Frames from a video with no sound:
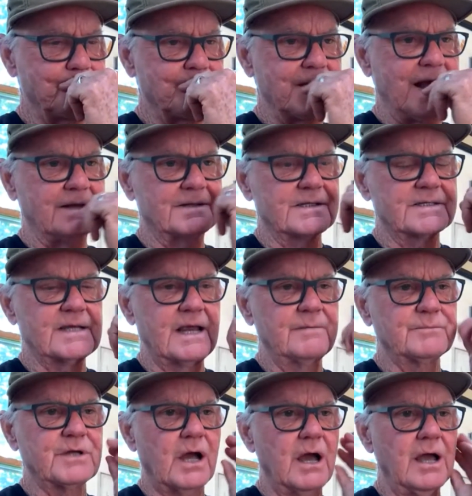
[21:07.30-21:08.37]
at the
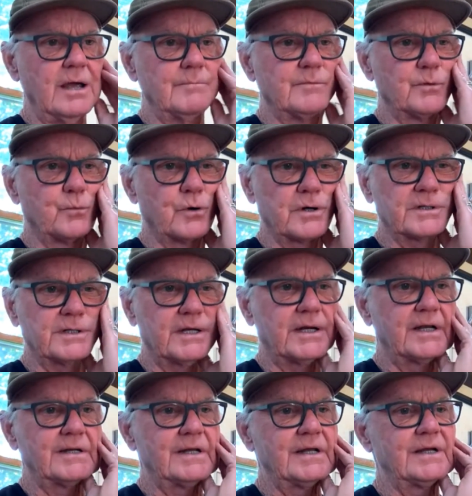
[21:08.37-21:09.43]
same time, the work that
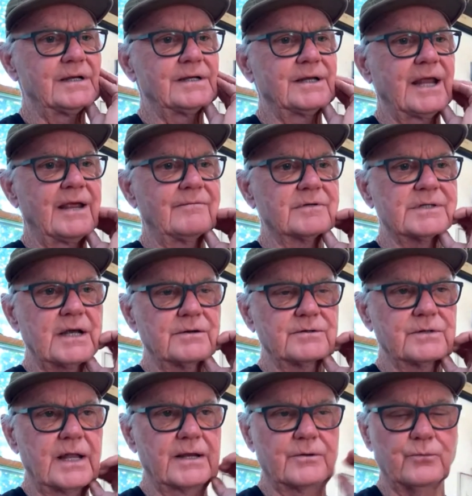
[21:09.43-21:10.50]
I did at Davis, I
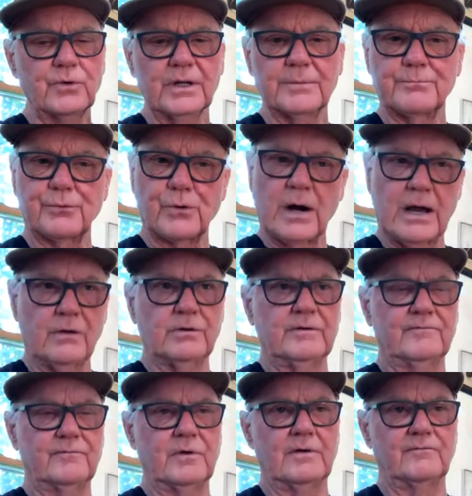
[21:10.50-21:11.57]
was like really proud
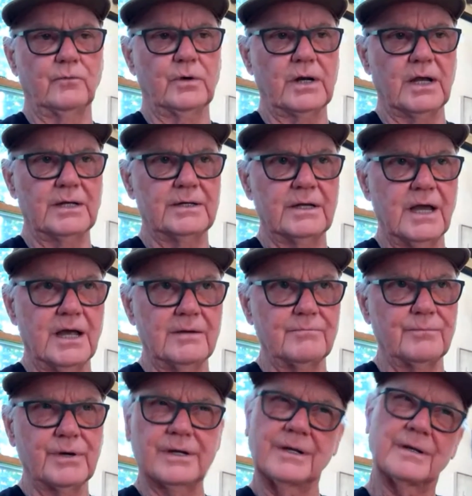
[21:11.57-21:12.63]
of what I'd done,
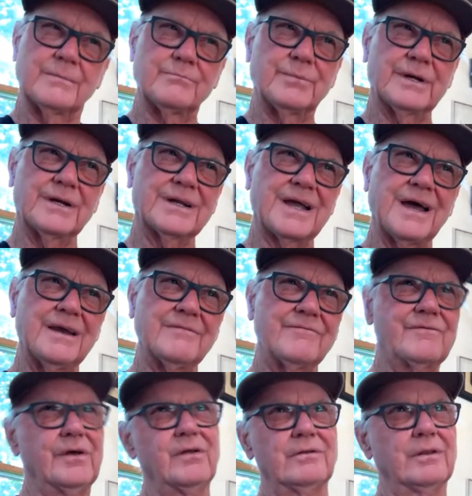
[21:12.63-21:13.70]
but it kind of
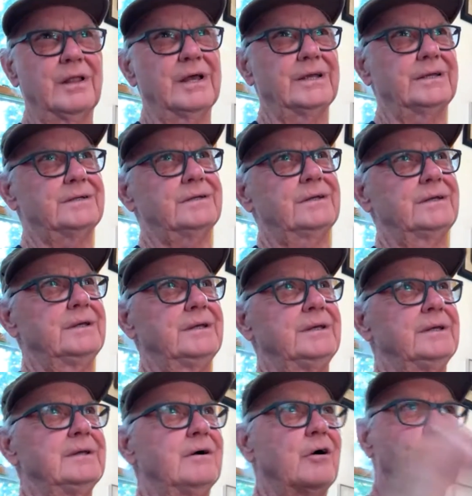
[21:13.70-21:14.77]
felt like
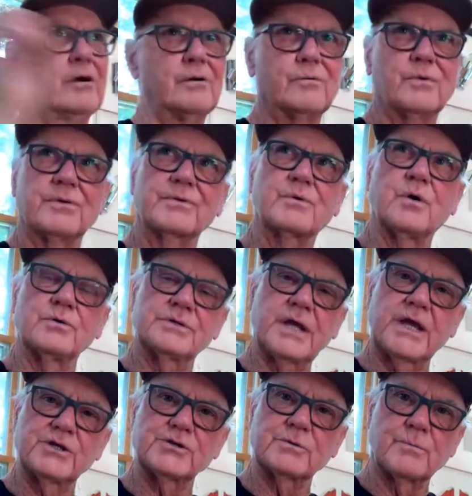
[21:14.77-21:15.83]
art with
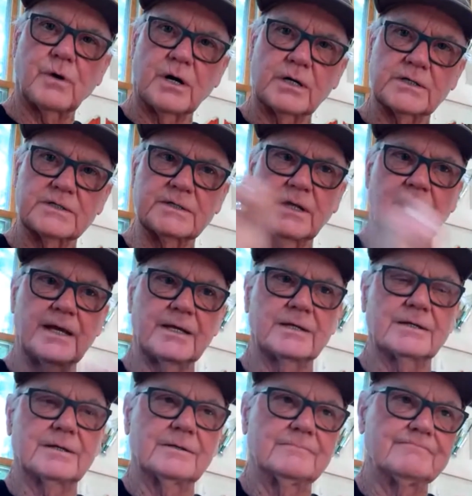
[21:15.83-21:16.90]
quotation marks,
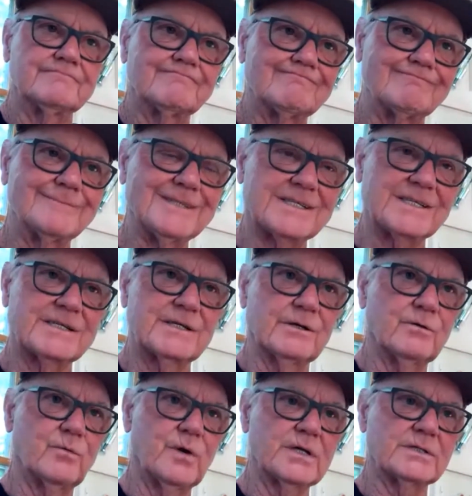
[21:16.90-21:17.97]
like it
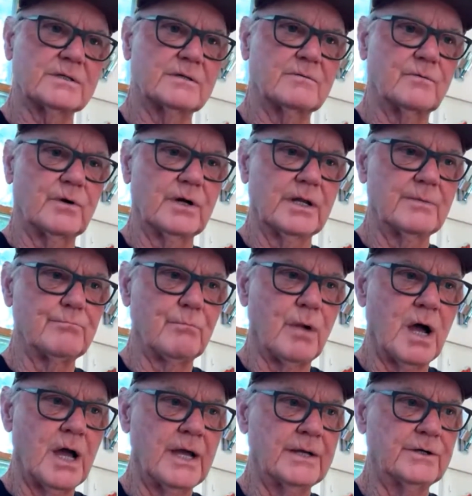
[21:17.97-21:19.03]
still wasn't really
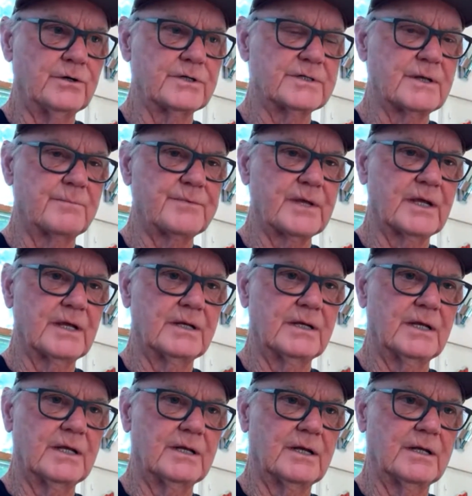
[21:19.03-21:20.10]
mine or something
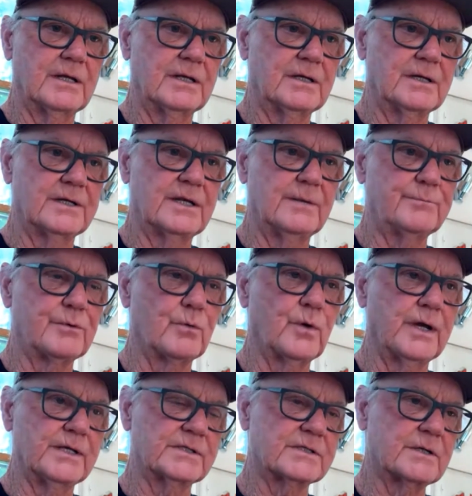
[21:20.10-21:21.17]
in a deeper
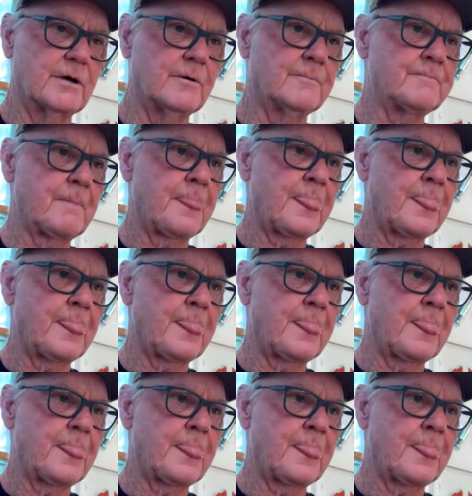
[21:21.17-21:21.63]
way. So